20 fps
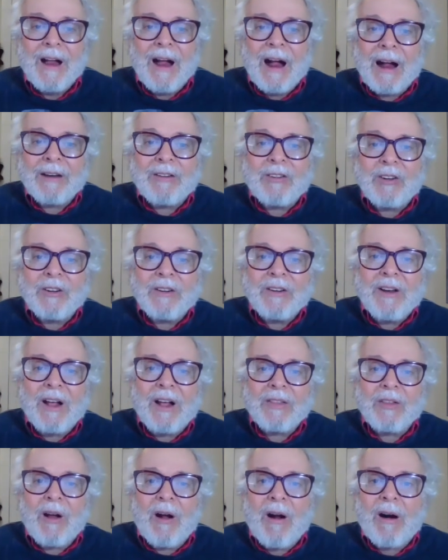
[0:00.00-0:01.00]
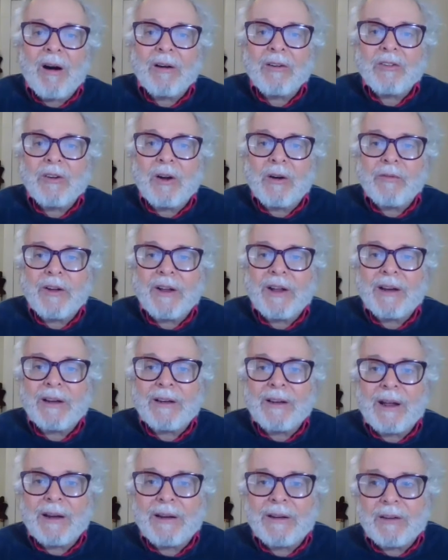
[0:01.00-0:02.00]
I turned out the harsh overhead
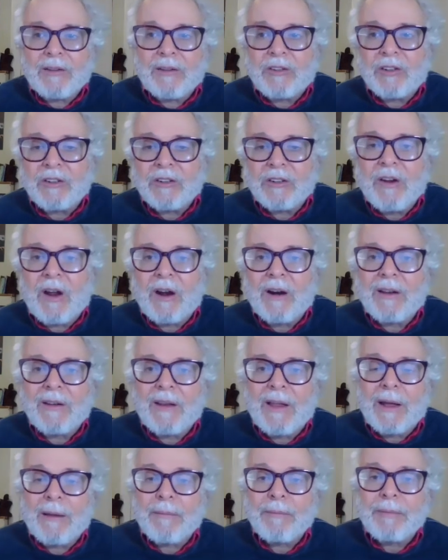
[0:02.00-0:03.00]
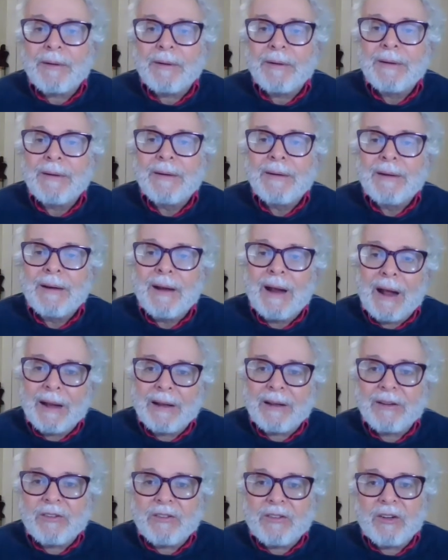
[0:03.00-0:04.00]
light and turned on a lamp. I
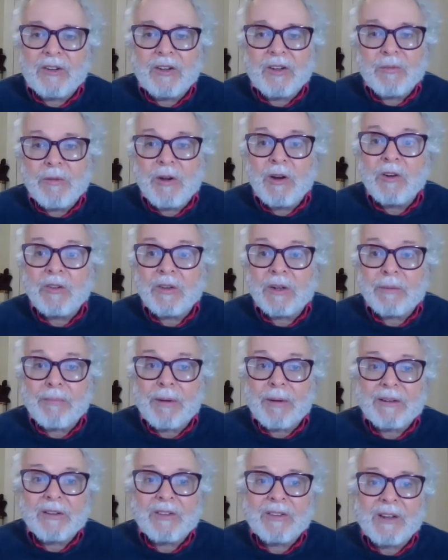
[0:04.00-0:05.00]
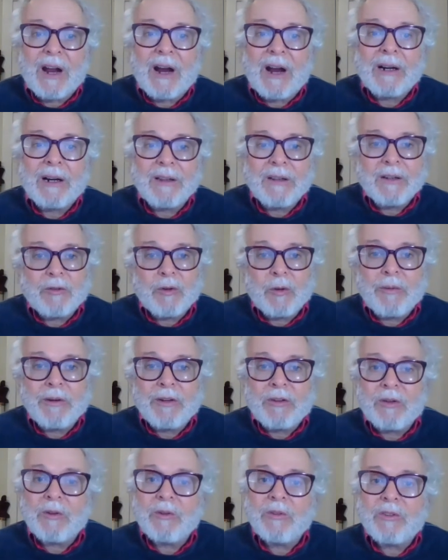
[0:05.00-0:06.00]
considered music, but decided it would be
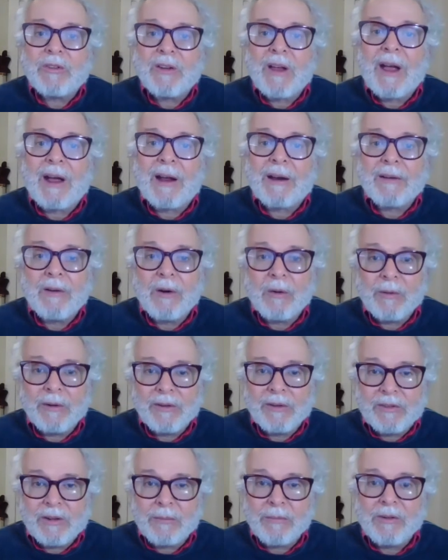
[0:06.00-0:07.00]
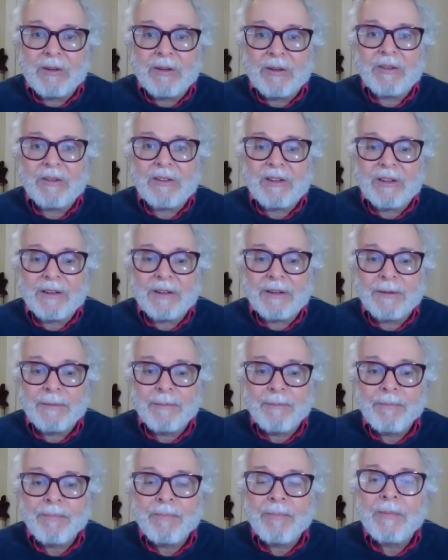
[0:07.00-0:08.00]
too sad, knowing Jim couldn't hear.
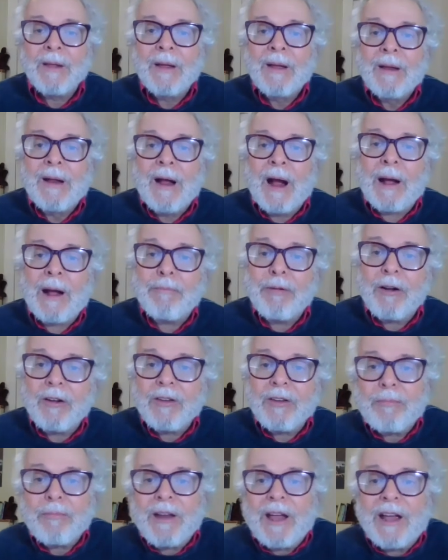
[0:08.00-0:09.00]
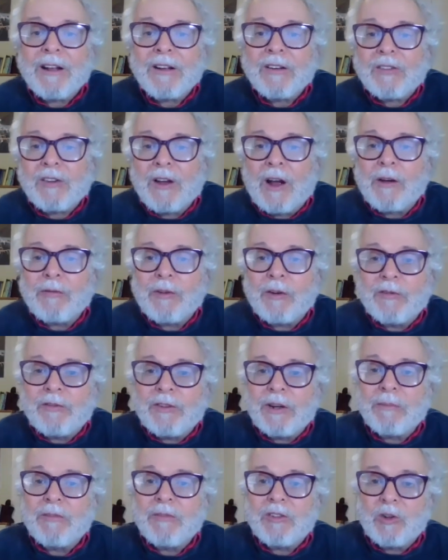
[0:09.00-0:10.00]
I pulled the blankets off of
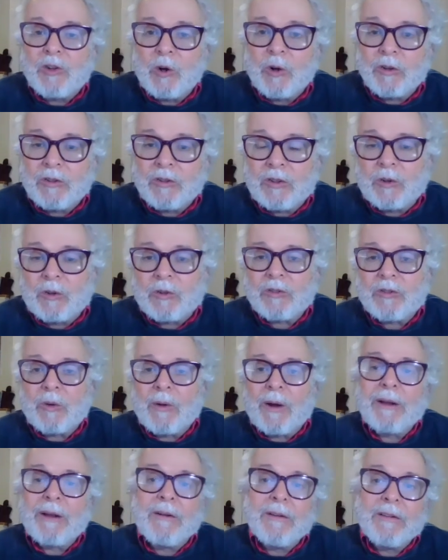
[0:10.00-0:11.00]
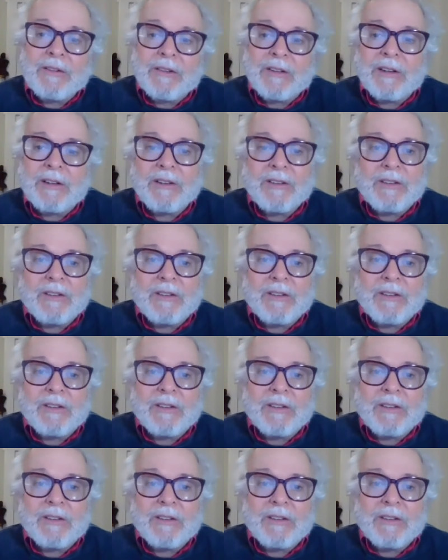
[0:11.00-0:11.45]
Jim's torso so I could see his